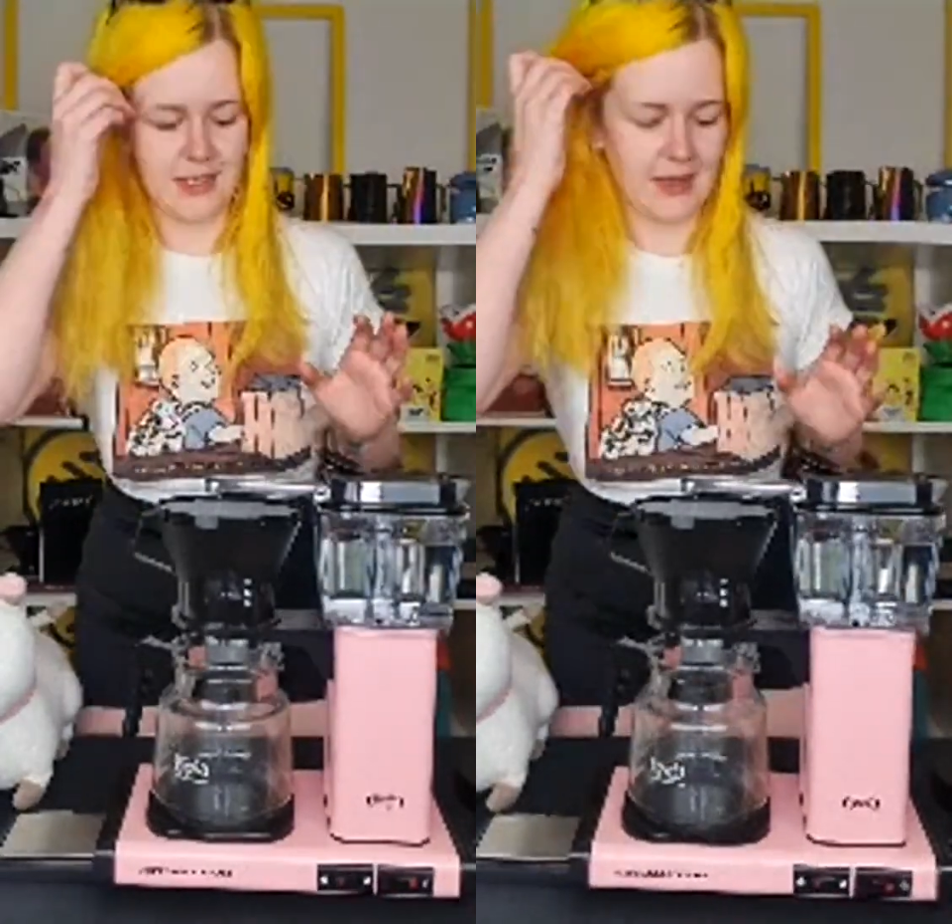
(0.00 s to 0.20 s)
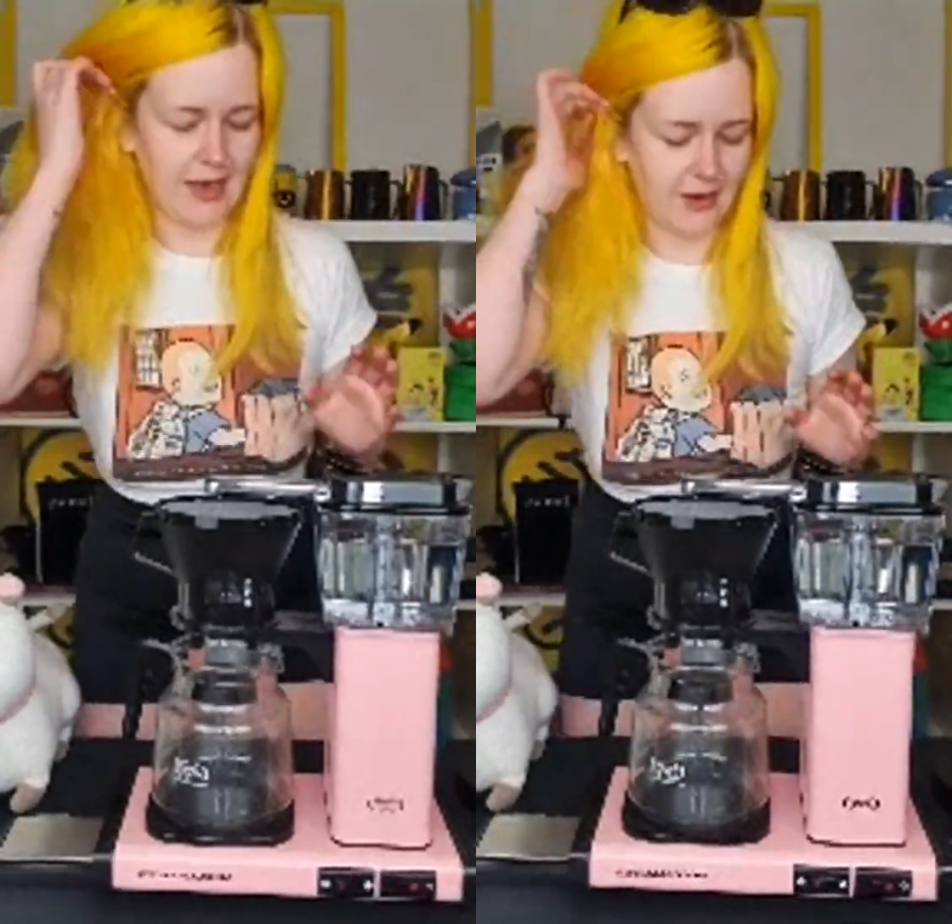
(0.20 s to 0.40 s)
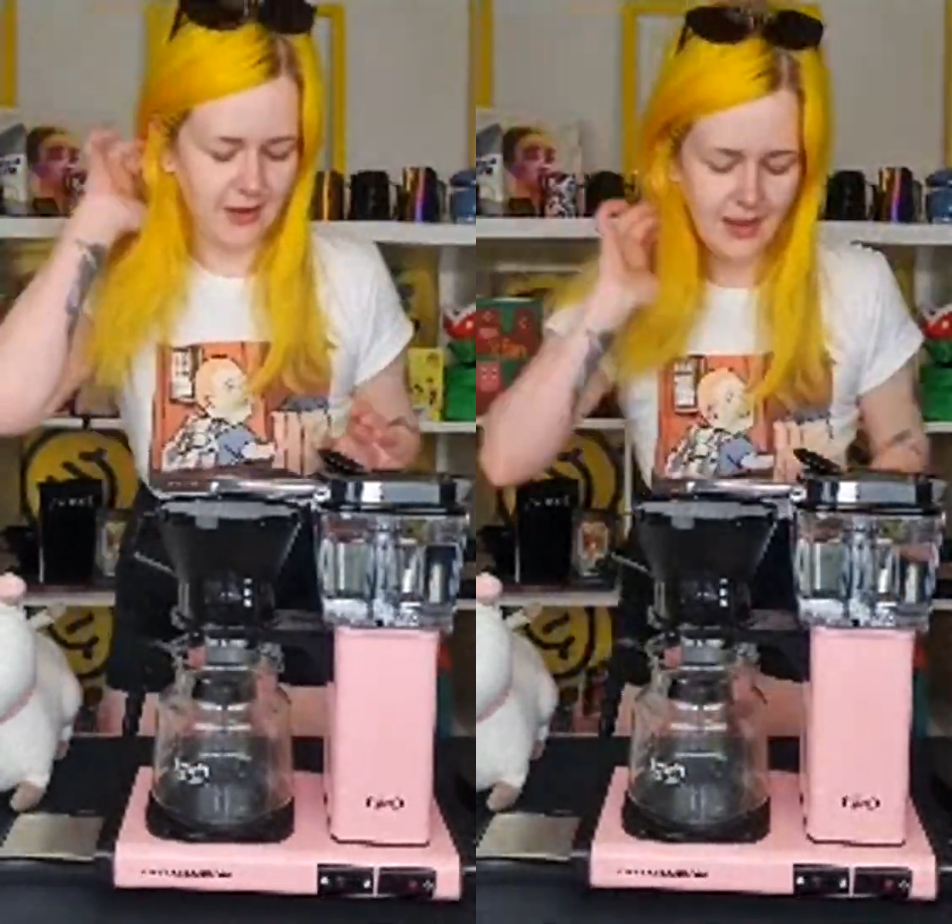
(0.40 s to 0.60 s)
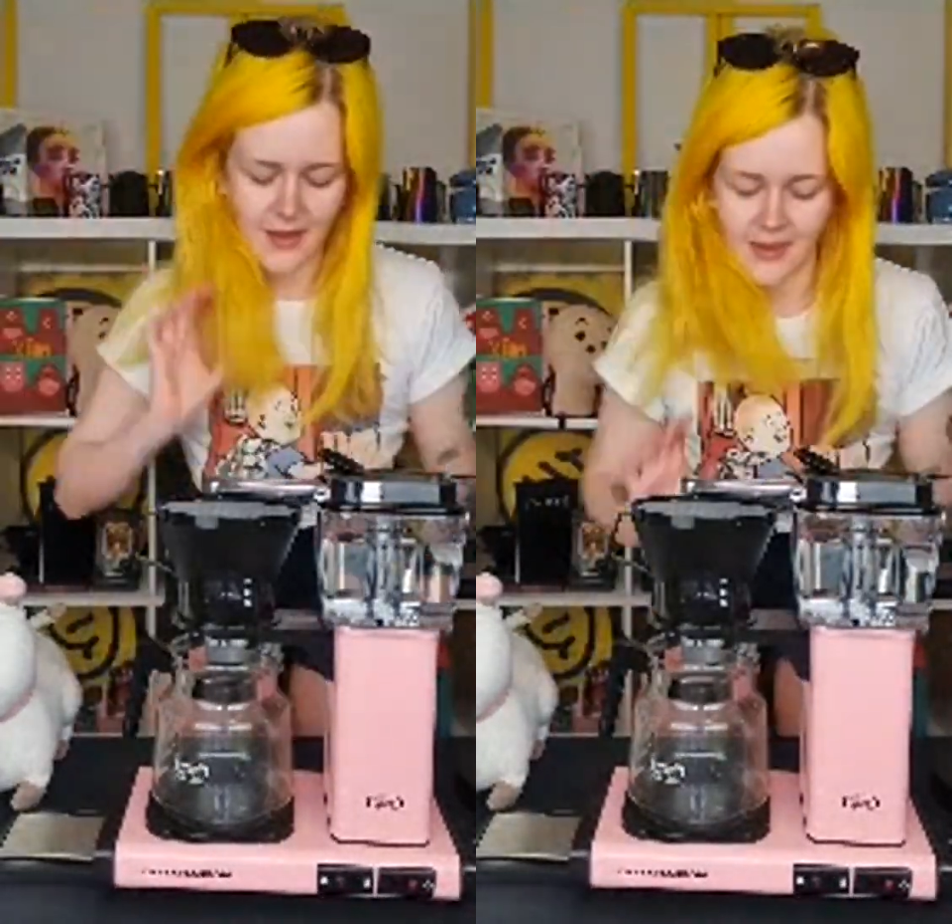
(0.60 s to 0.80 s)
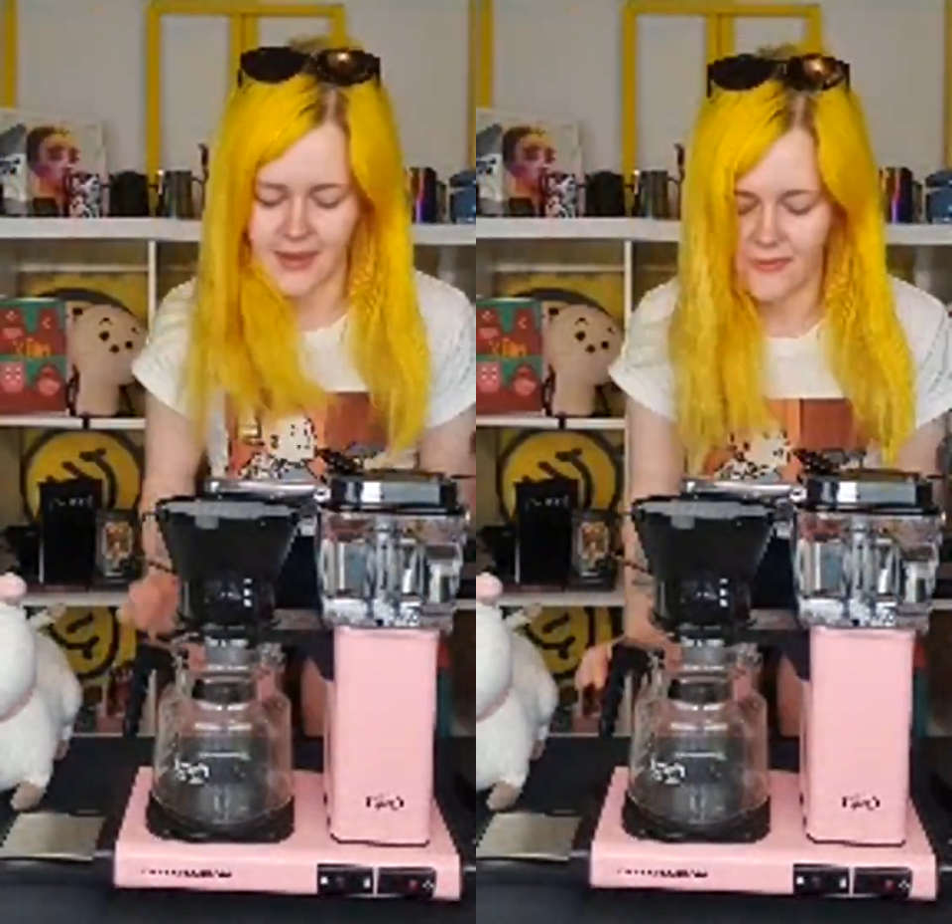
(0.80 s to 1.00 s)
Like,
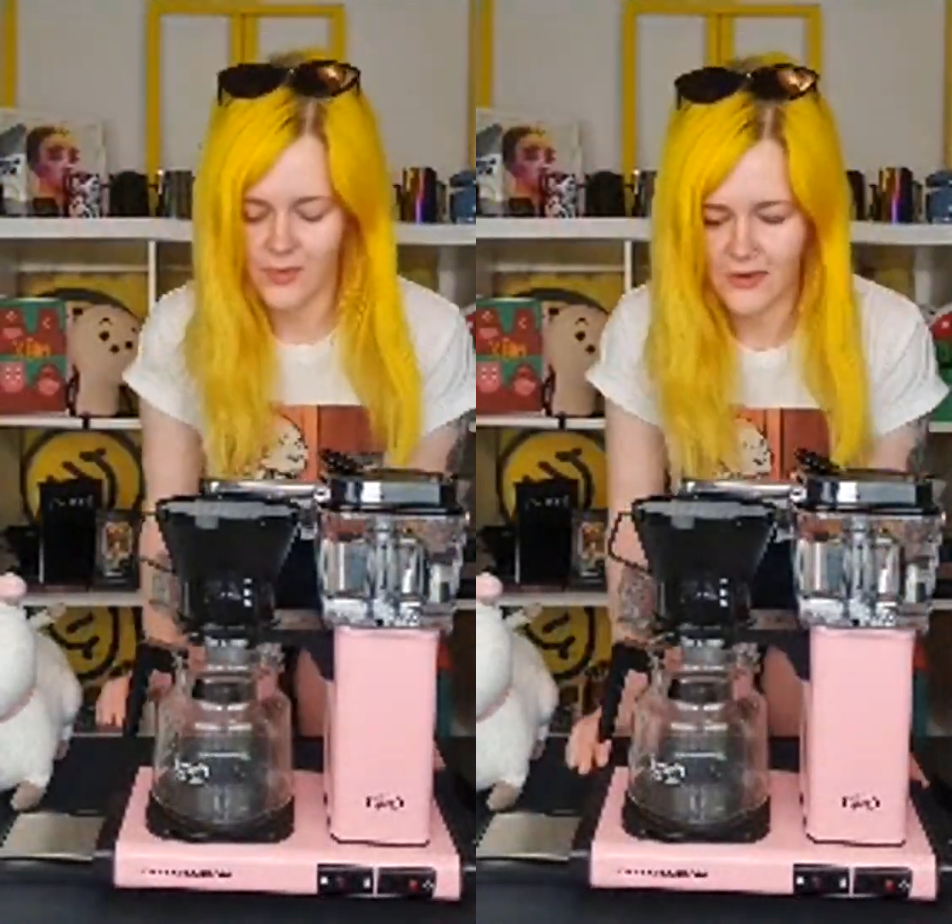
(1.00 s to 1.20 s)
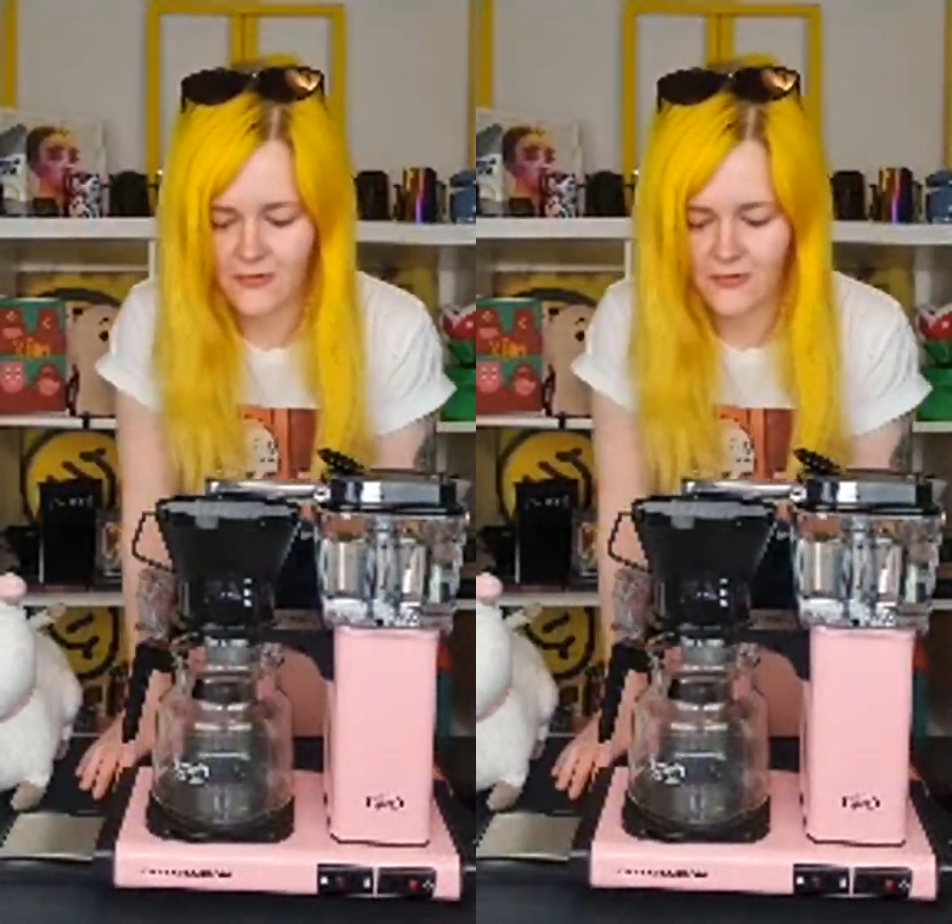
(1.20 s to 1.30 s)
I've been a